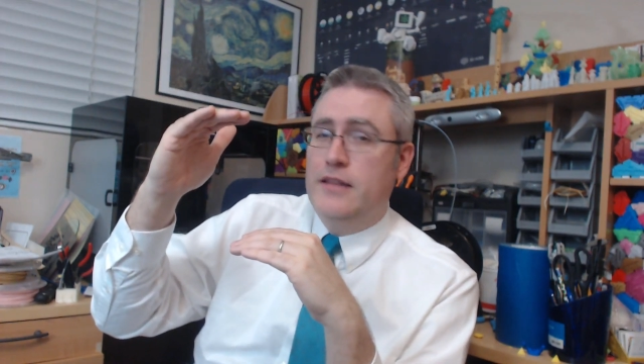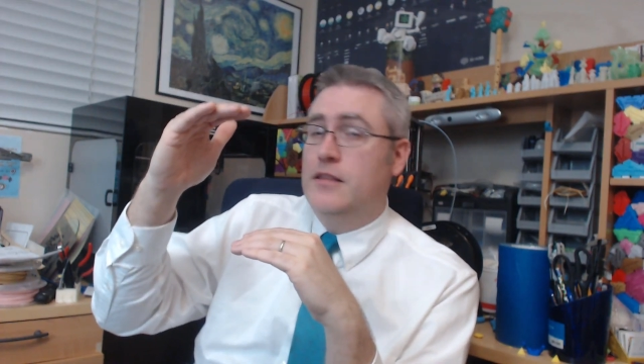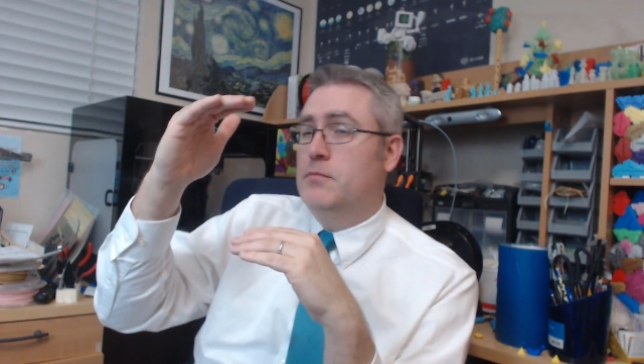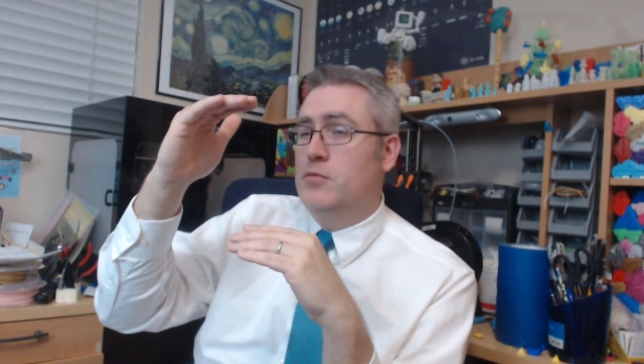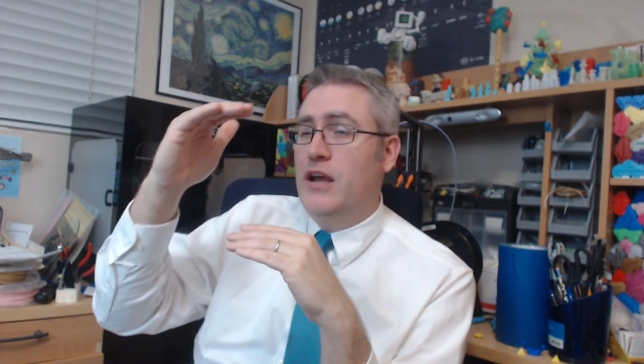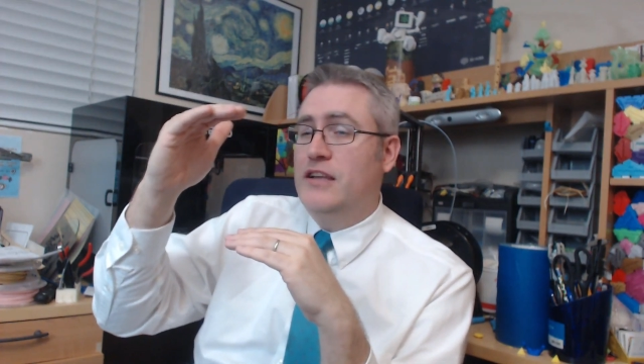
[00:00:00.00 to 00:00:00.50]

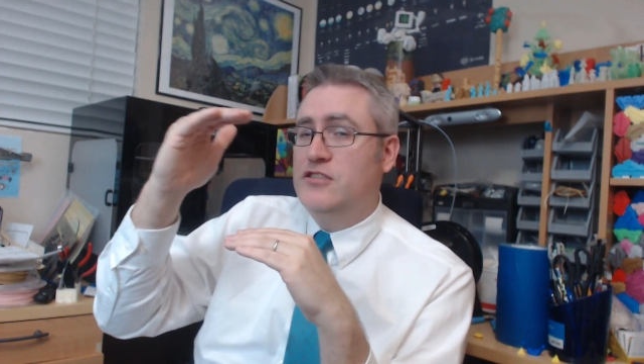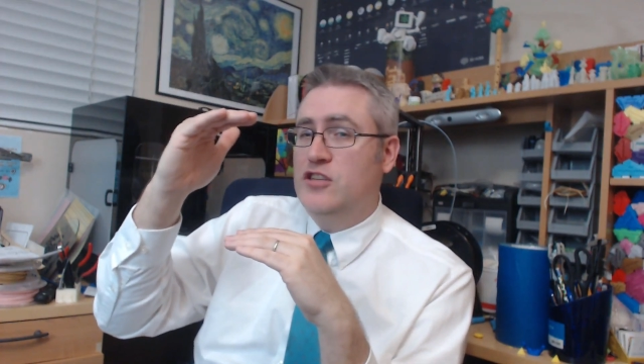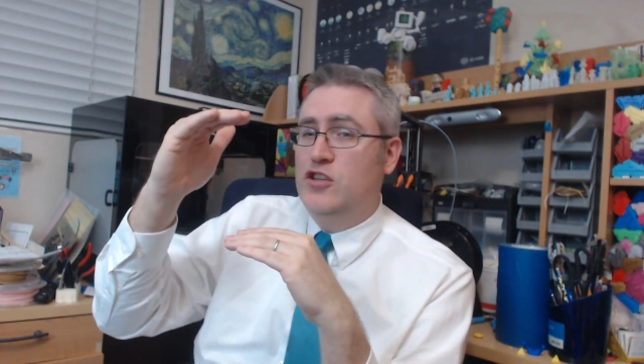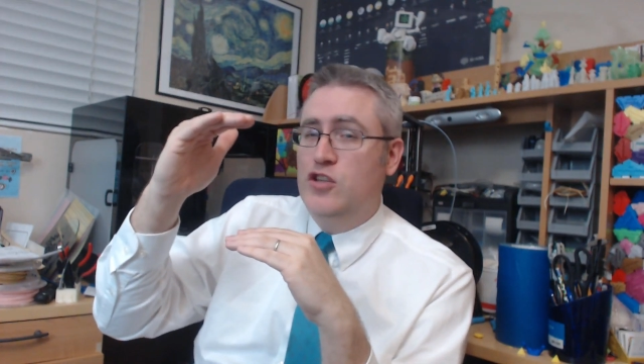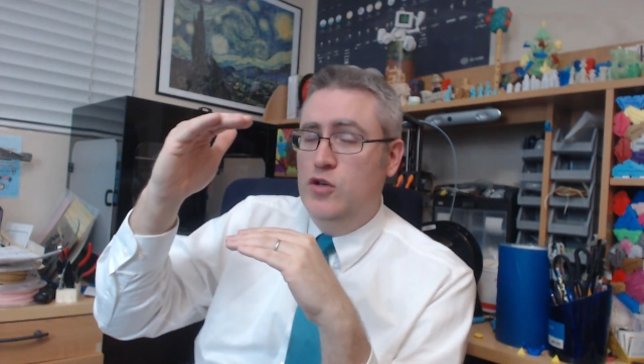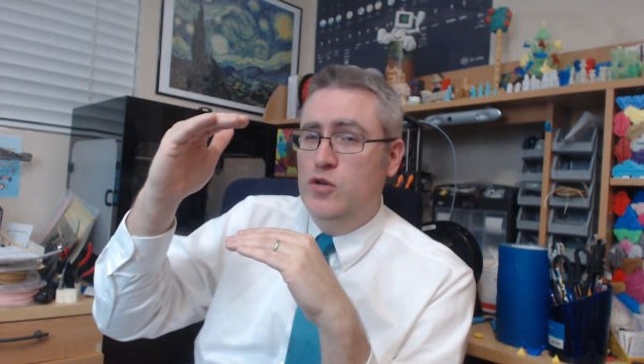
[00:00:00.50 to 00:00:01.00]
the price to
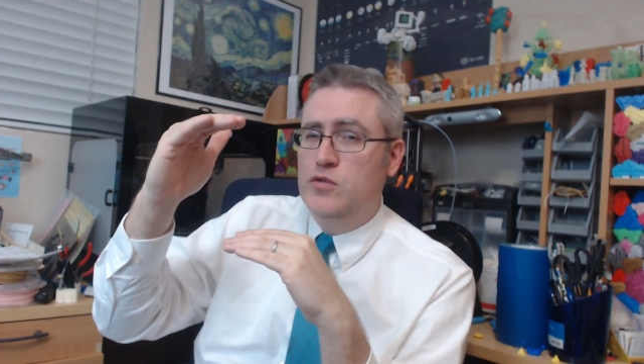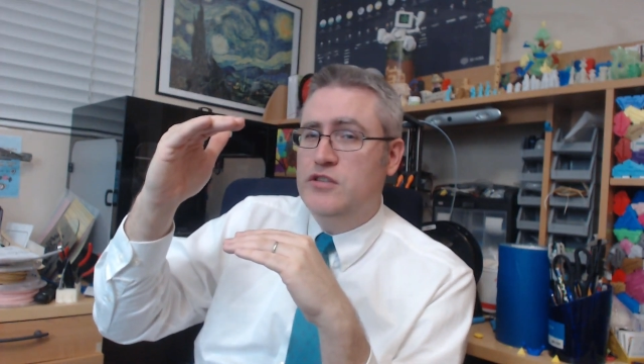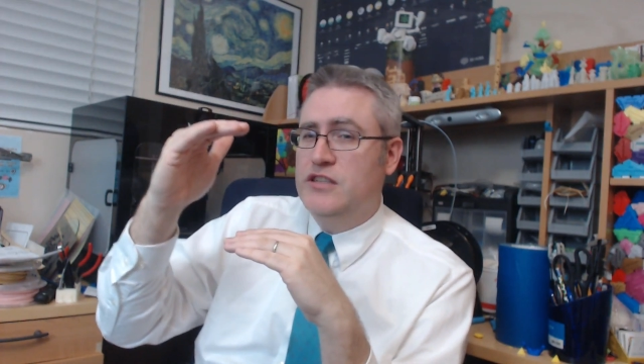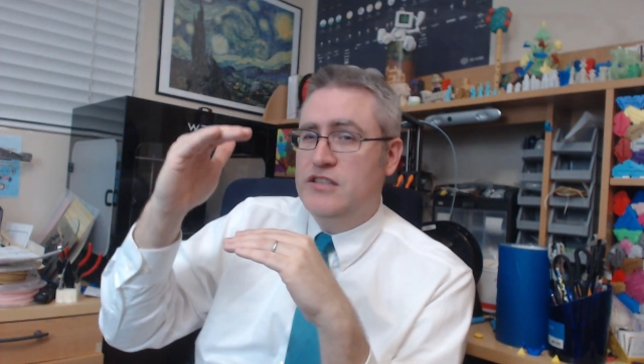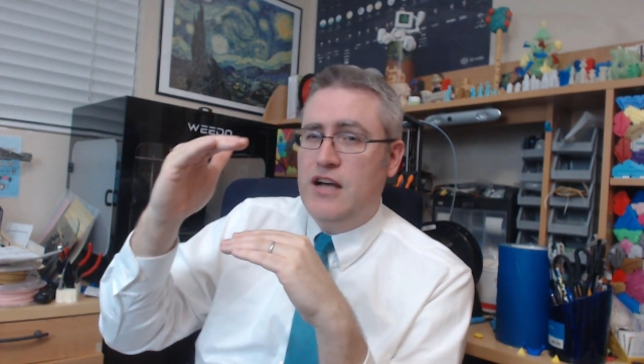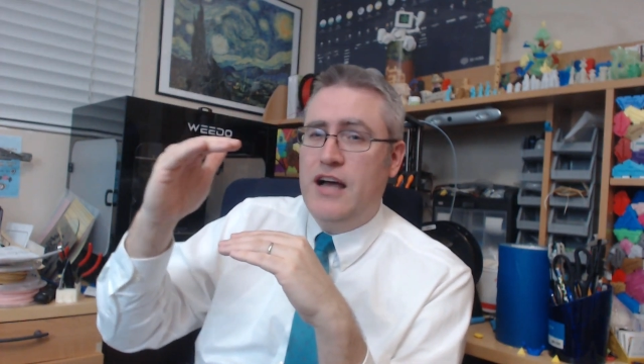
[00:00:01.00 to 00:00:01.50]
use
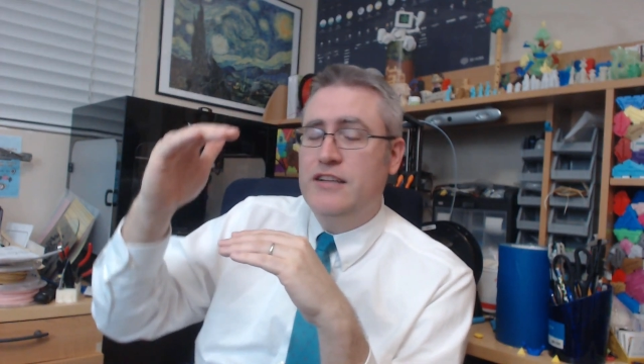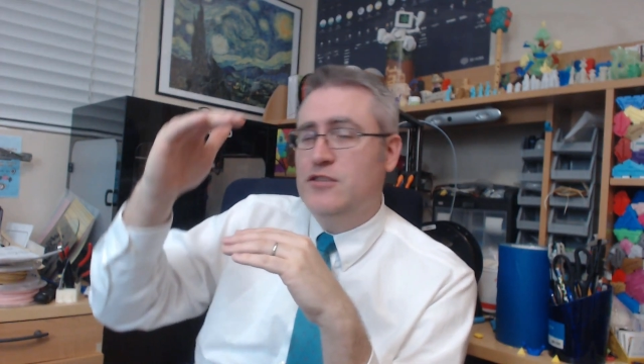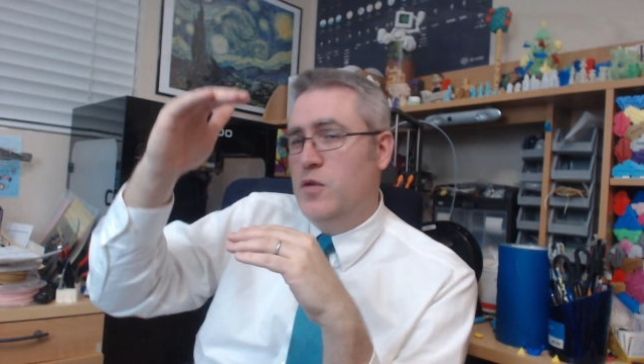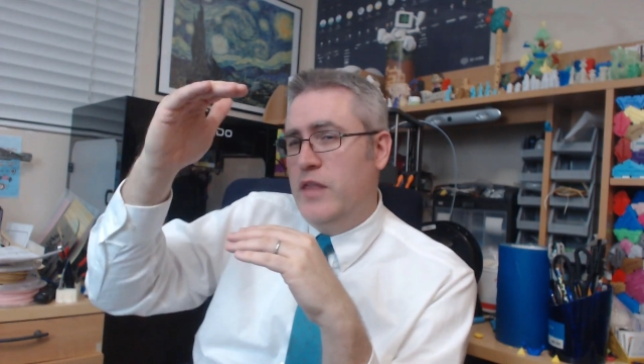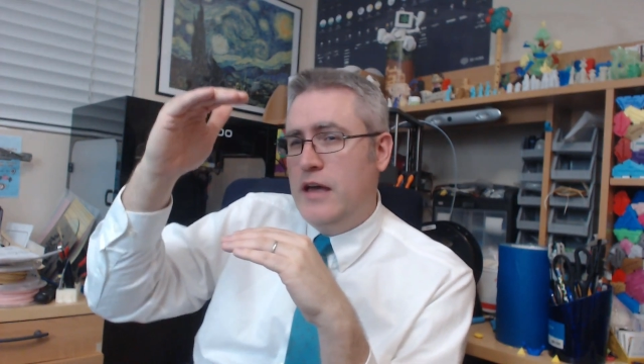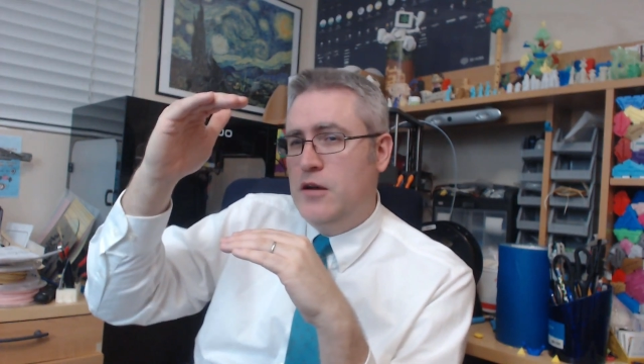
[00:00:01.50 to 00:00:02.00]
is high,
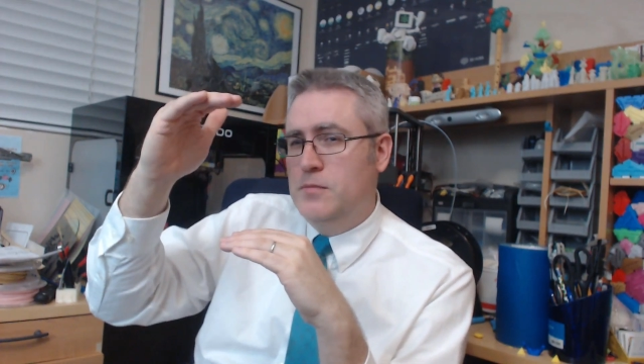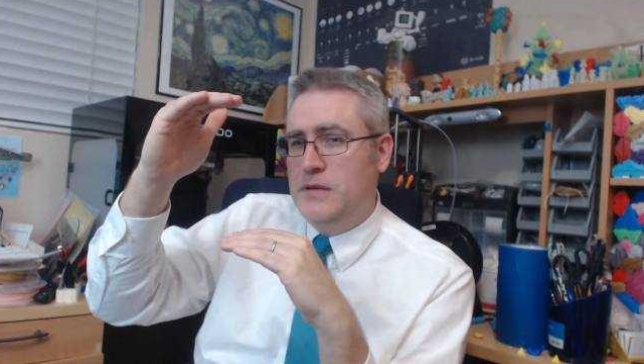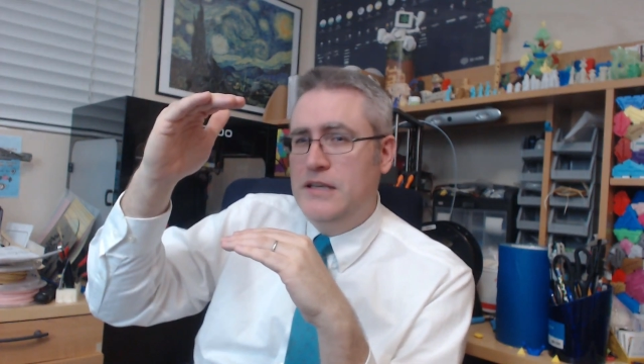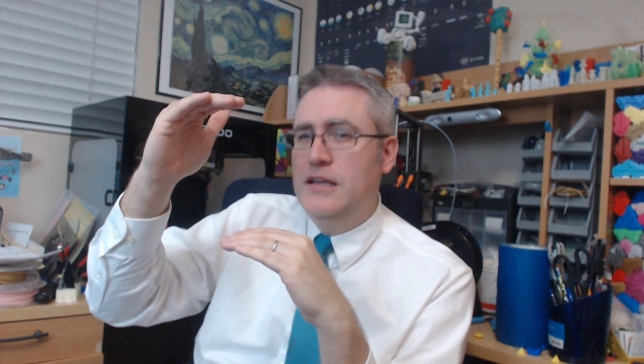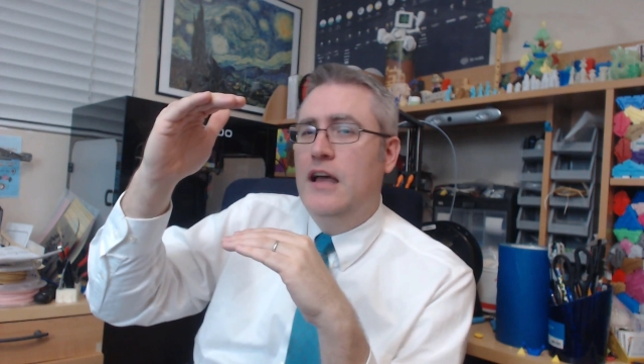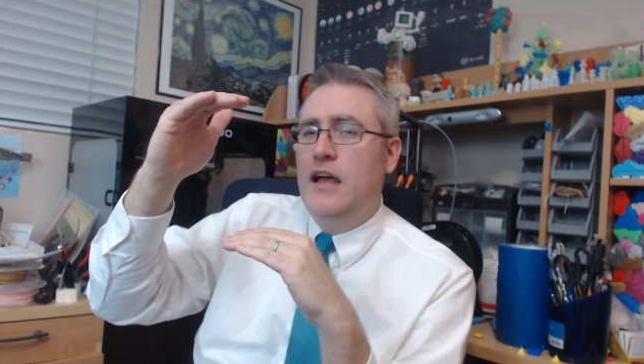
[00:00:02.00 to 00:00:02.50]
so that'll be